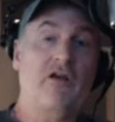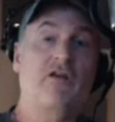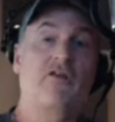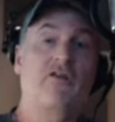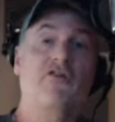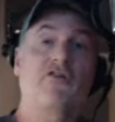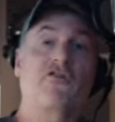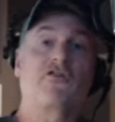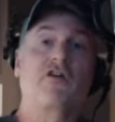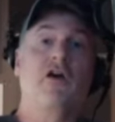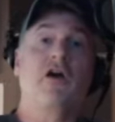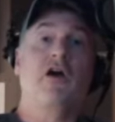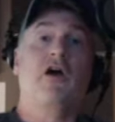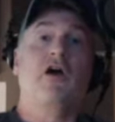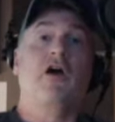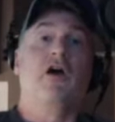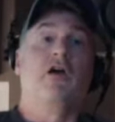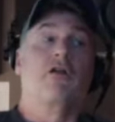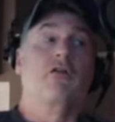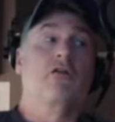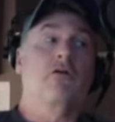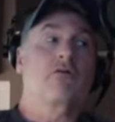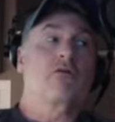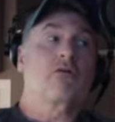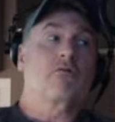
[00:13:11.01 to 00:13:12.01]
You just
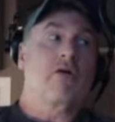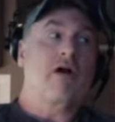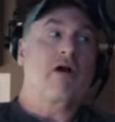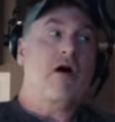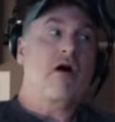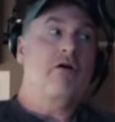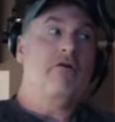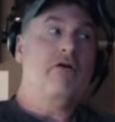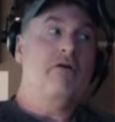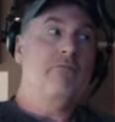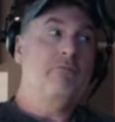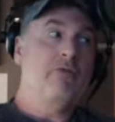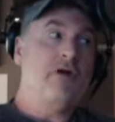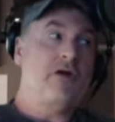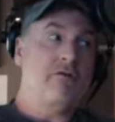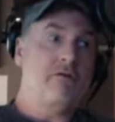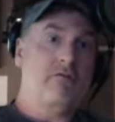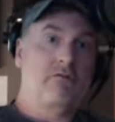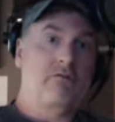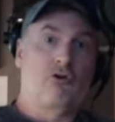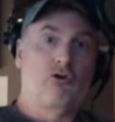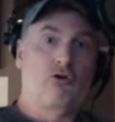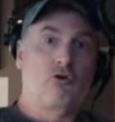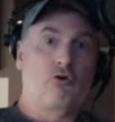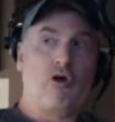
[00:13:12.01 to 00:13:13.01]
look around and be
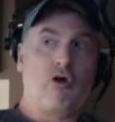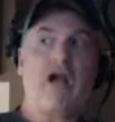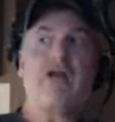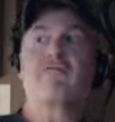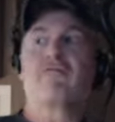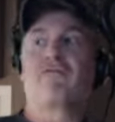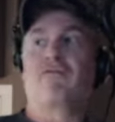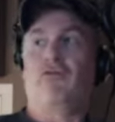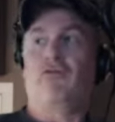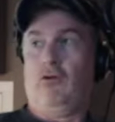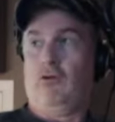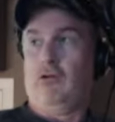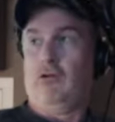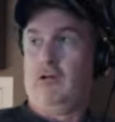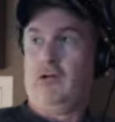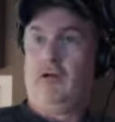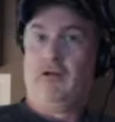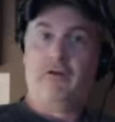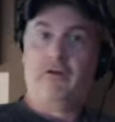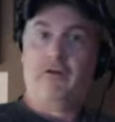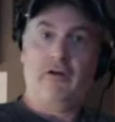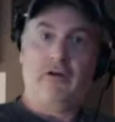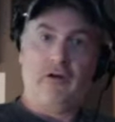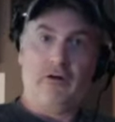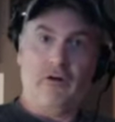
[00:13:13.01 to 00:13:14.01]
grateful
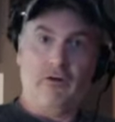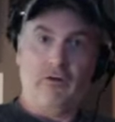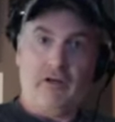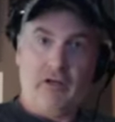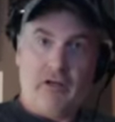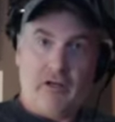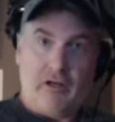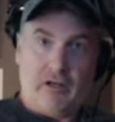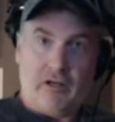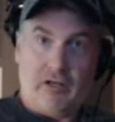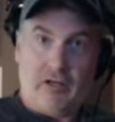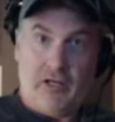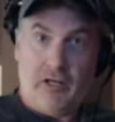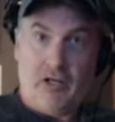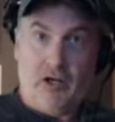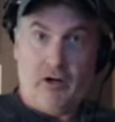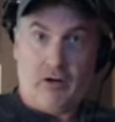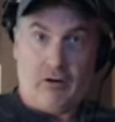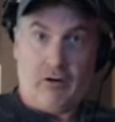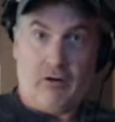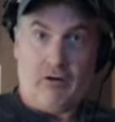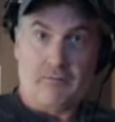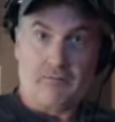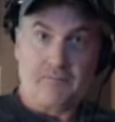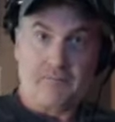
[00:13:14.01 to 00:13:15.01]
that you're
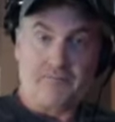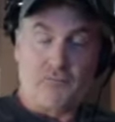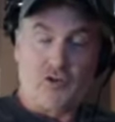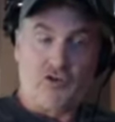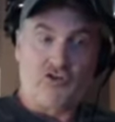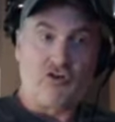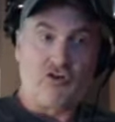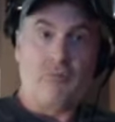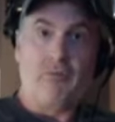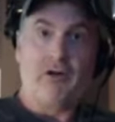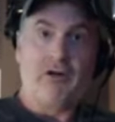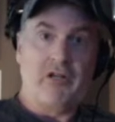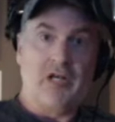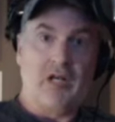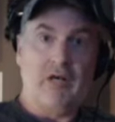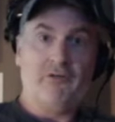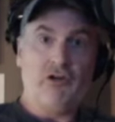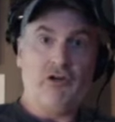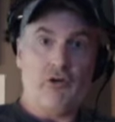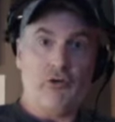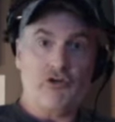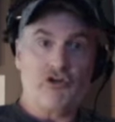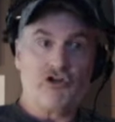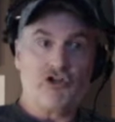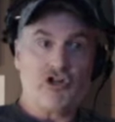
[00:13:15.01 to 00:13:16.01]
here. Someone gave
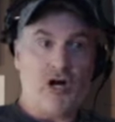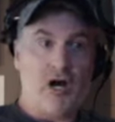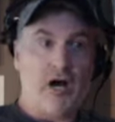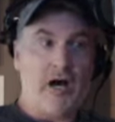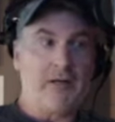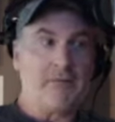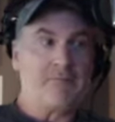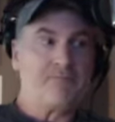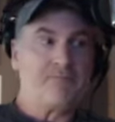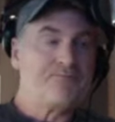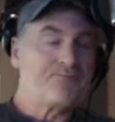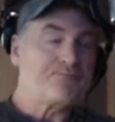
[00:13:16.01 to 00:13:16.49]
you a shot.